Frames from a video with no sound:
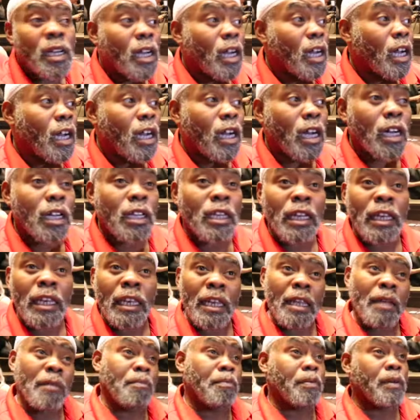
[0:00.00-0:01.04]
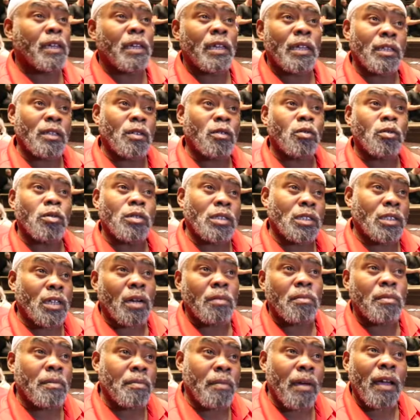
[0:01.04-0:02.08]
an Olympian who's
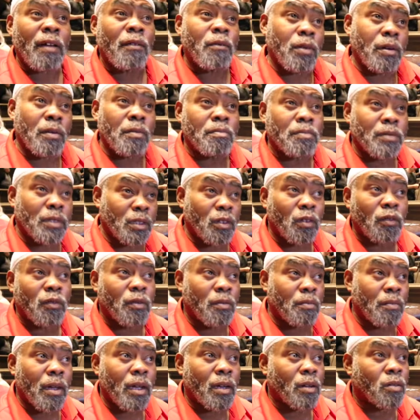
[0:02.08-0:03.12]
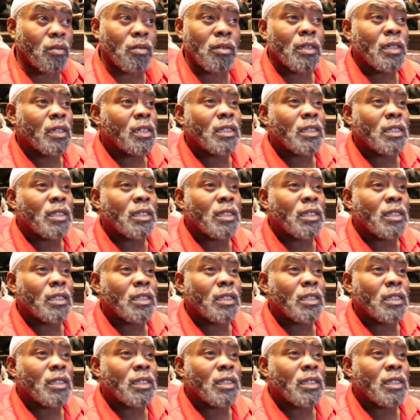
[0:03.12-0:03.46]
coming back with a silver medal.